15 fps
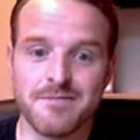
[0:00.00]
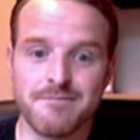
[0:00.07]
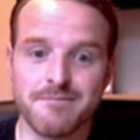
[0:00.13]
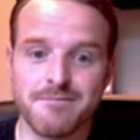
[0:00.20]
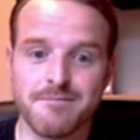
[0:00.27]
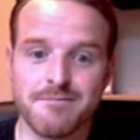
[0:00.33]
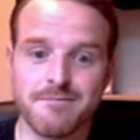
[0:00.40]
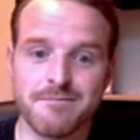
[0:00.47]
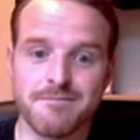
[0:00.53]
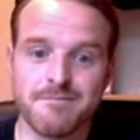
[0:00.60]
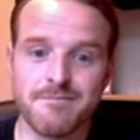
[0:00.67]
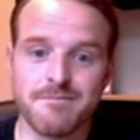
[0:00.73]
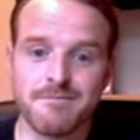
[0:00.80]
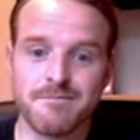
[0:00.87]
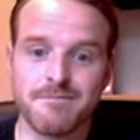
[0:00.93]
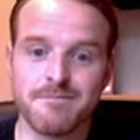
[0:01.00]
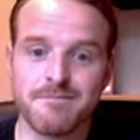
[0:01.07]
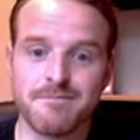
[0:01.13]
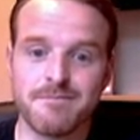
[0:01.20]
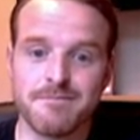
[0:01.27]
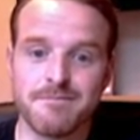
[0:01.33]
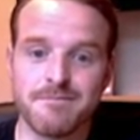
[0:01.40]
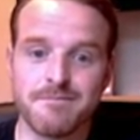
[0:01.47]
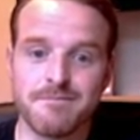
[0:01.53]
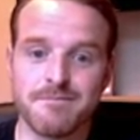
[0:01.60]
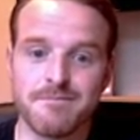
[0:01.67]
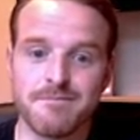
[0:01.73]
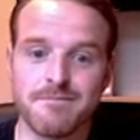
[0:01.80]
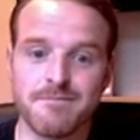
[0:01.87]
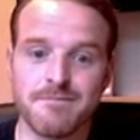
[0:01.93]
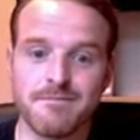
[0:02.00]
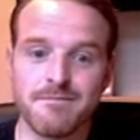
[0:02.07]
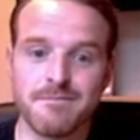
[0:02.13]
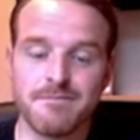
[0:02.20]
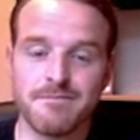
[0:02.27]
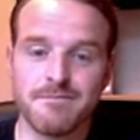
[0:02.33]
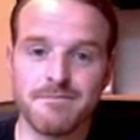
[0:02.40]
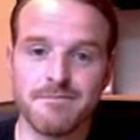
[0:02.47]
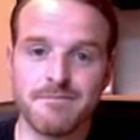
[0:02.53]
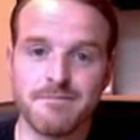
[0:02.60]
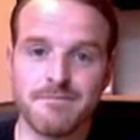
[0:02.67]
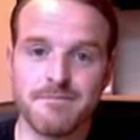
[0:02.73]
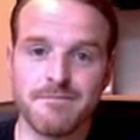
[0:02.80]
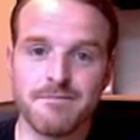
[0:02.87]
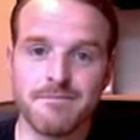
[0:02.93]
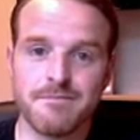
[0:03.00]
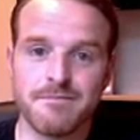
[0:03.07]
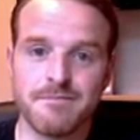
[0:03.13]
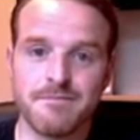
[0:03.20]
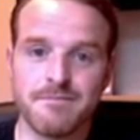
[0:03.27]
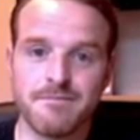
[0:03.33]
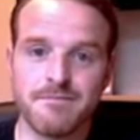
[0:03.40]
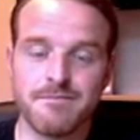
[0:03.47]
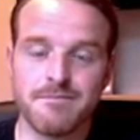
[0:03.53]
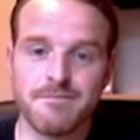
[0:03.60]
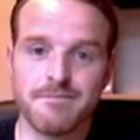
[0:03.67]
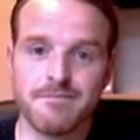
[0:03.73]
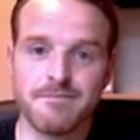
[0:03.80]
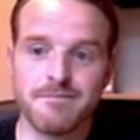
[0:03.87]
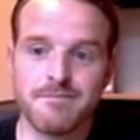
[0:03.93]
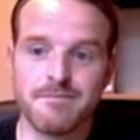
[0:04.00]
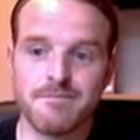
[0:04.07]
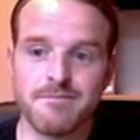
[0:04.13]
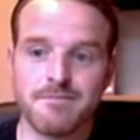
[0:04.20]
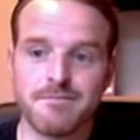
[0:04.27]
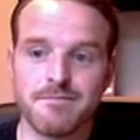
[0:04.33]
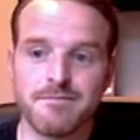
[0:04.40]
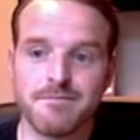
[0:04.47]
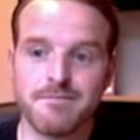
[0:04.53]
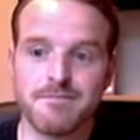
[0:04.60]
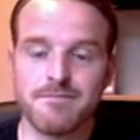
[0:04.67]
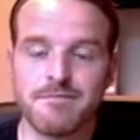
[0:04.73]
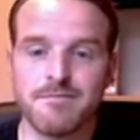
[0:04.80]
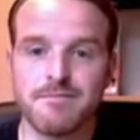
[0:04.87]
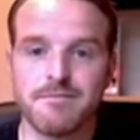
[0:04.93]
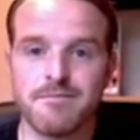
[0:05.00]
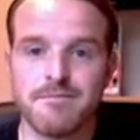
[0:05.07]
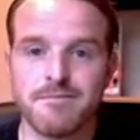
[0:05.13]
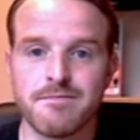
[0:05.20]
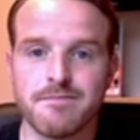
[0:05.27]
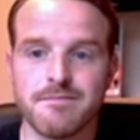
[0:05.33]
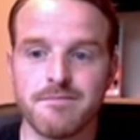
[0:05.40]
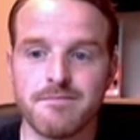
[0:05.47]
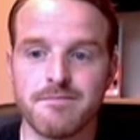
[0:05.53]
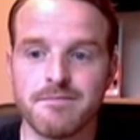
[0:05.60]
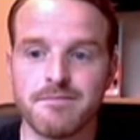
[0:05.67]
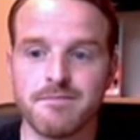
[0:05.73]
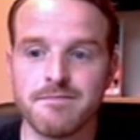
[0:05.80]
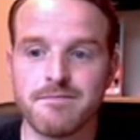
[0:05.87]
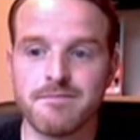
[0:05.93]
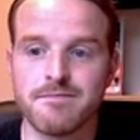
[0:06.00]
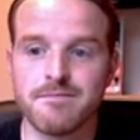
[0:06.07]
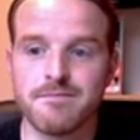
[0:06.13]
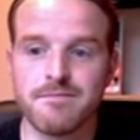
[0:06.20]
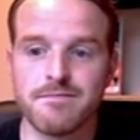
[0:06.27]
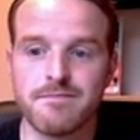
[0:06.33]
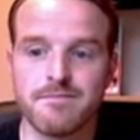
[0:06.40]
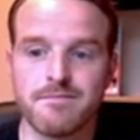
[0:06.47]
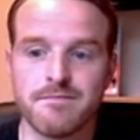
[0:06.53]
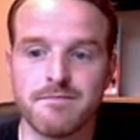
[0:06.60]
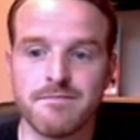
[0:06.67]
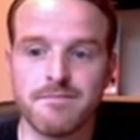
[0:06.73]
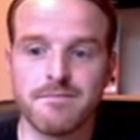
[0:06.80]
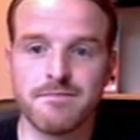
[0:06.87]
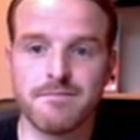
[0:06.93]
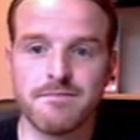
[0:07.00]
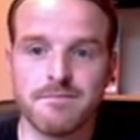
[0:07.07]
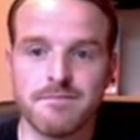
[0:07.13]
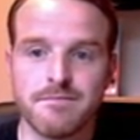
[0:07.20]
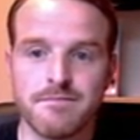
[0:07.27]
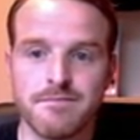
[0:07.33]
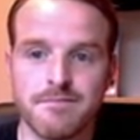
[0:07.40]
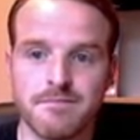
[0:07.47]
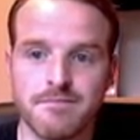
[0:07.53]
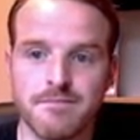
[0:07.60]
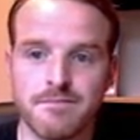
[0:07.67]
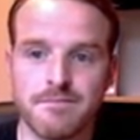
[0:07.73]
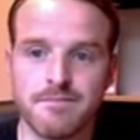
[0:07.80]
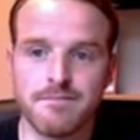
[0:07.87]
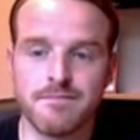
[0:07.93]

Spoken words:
The person shown says nothing.